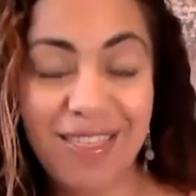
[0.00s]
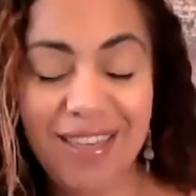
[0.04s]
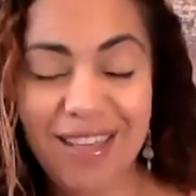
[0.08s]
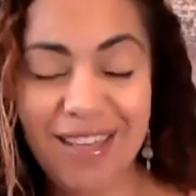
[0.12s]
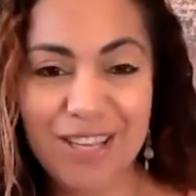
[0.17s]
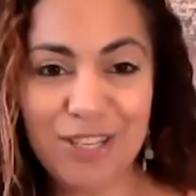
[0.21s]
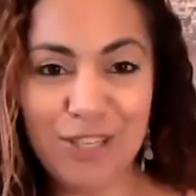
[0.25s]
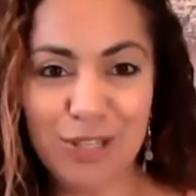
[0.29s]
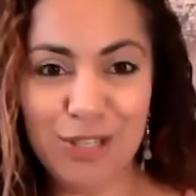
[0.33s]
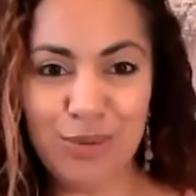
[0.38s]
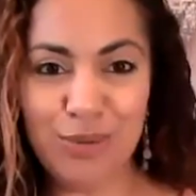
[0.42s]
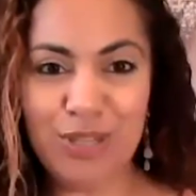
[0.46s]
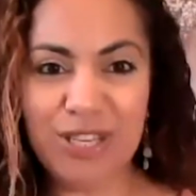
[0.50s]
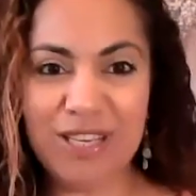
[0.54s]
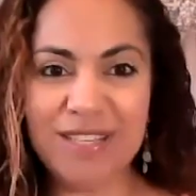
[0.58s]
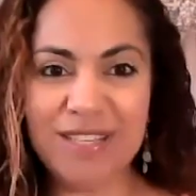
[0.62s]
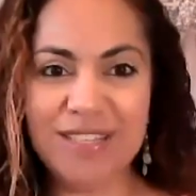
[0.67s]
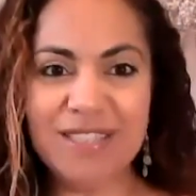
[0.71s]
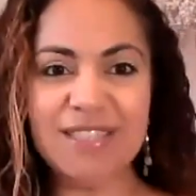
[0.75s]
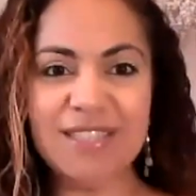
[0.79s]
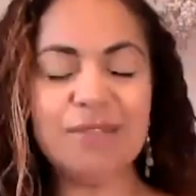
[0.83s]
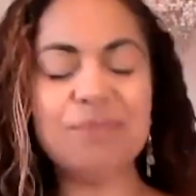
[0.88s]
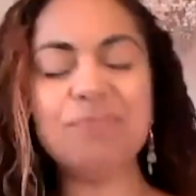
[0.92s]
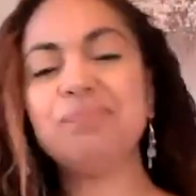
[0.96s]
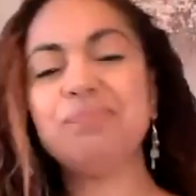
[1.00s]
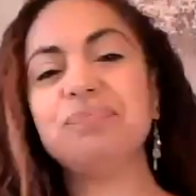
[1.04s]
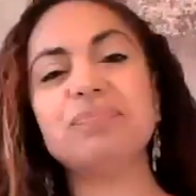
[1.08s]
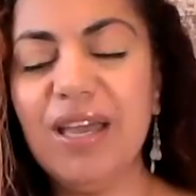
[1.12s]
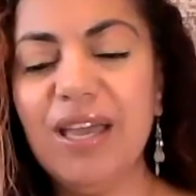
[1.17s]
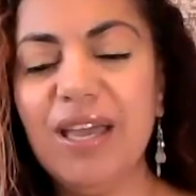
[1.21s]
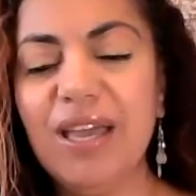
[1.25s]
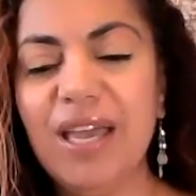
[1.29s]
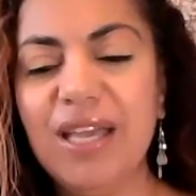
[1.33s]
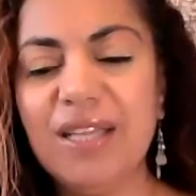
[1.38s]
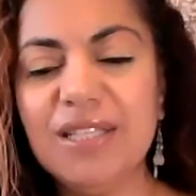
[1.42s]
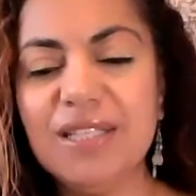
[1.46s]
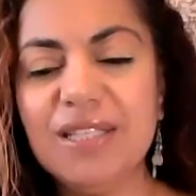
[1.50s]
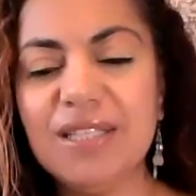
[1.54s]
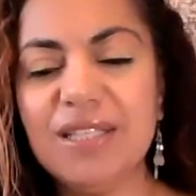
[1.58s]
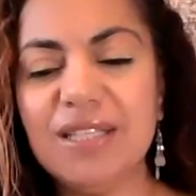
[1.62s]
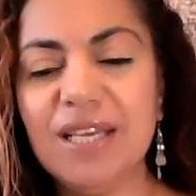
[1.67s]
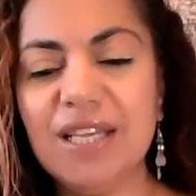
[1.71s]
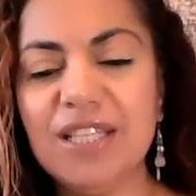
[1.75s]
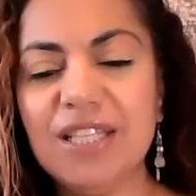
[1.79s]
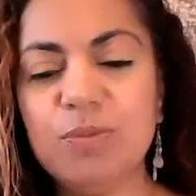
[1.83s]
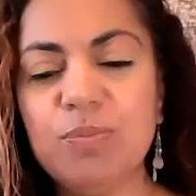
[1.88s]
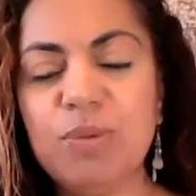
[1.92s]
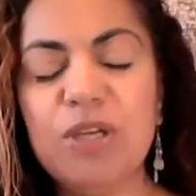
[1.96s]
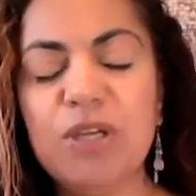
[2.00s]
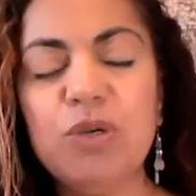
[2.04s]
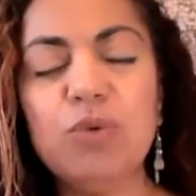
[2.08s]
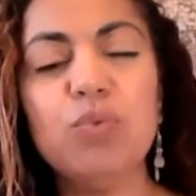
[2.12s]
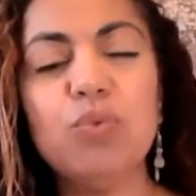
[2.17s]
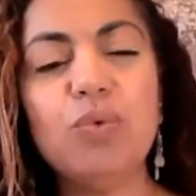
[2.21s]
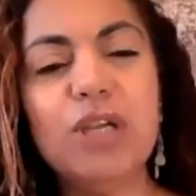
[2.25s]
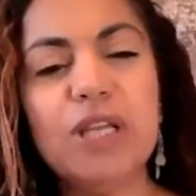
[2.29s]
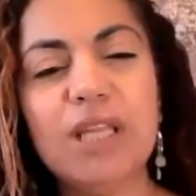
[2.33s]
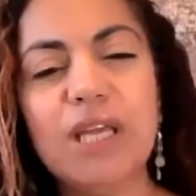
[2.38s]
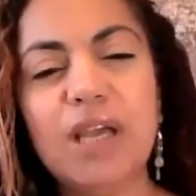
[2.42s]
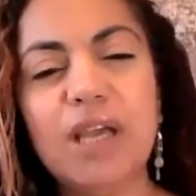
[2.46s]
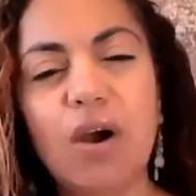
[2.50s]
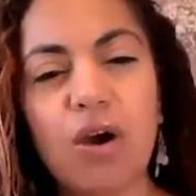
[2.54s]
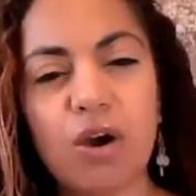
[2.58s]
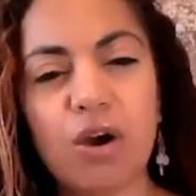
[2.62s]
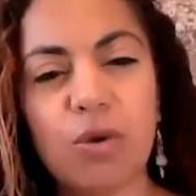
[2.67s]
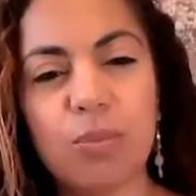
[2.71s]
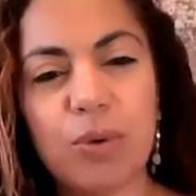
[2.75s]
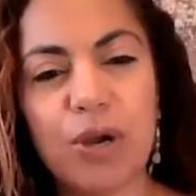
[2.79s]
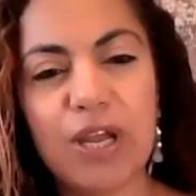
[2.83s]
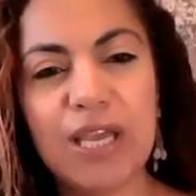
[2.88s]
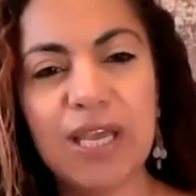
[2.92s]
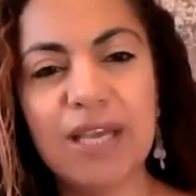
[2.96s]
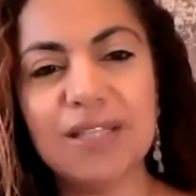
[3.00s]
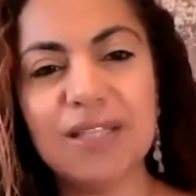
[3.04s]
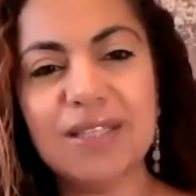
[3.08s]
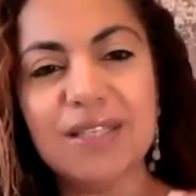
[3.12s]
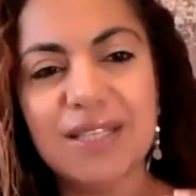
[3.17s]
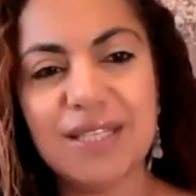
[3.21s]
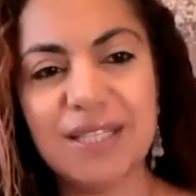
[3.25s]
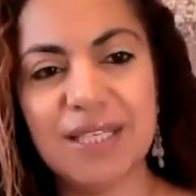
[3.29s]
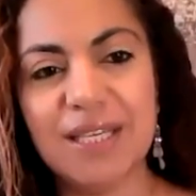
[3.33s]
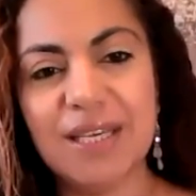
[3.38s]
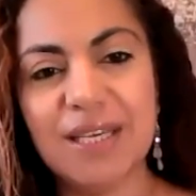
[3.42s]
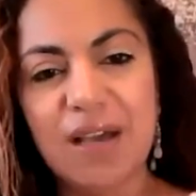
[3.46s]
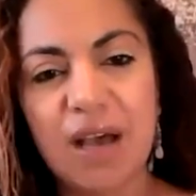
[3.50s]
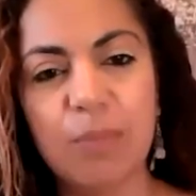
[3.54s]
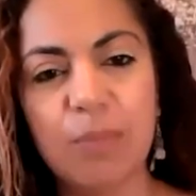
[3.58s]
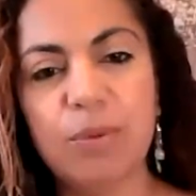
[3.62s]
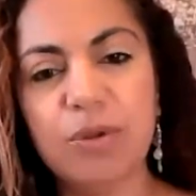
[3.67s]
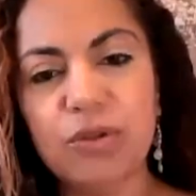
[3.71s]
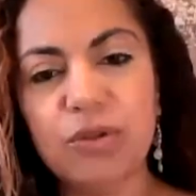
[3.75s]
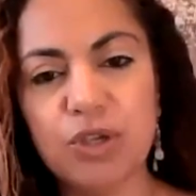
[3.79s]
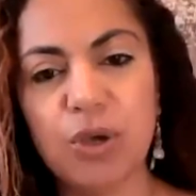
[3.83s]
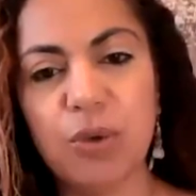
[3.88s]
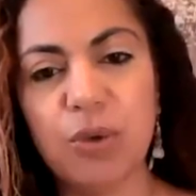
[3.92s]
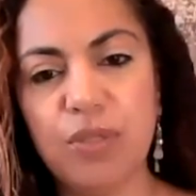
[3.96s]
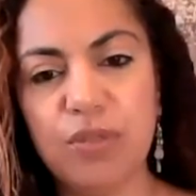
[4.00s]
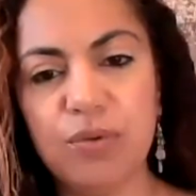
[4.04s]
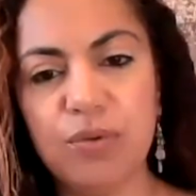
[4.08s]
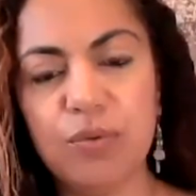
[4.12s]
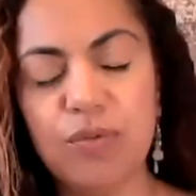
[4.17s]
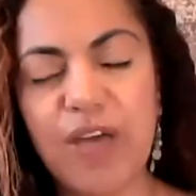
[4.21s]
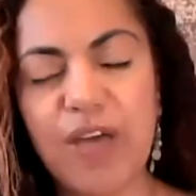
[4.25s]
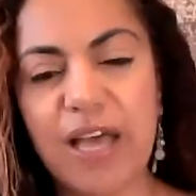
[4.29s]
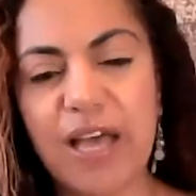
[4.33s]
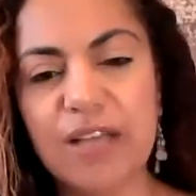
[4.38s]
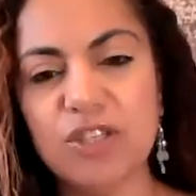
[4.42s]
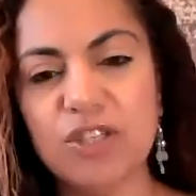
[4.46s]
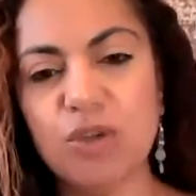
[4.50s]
they can do this. It's been really heartbreaking to see couples go through that.